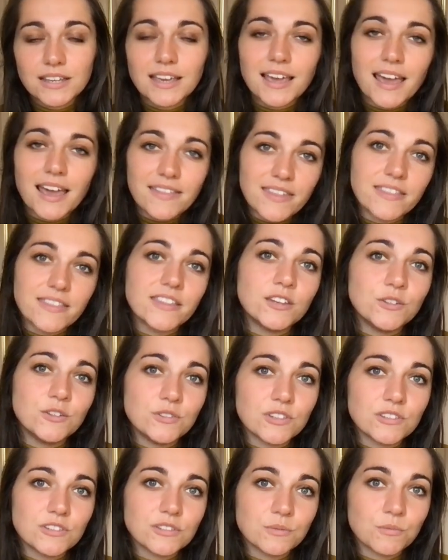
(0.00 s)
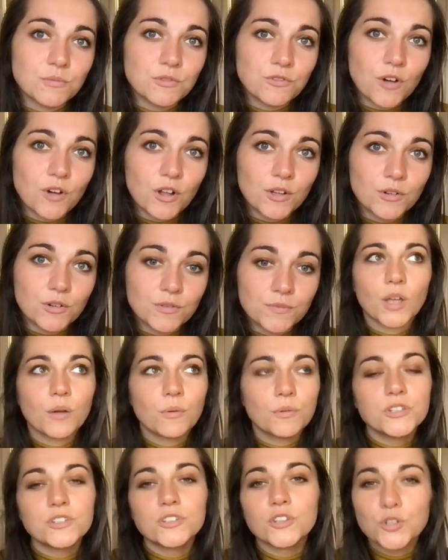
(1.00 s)
And then the new system will follow.
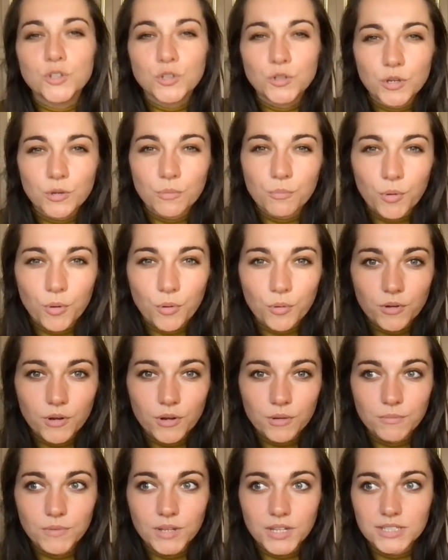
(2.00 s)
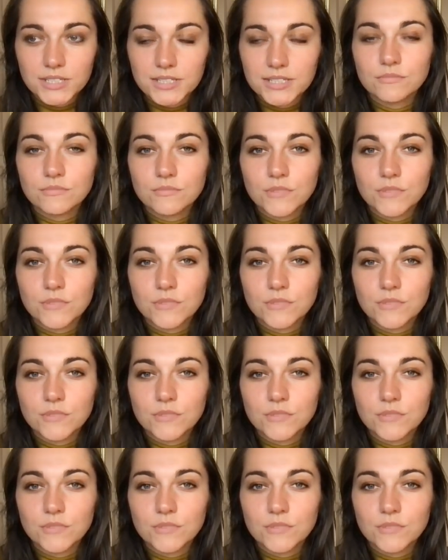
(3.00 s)
What does a new component mean?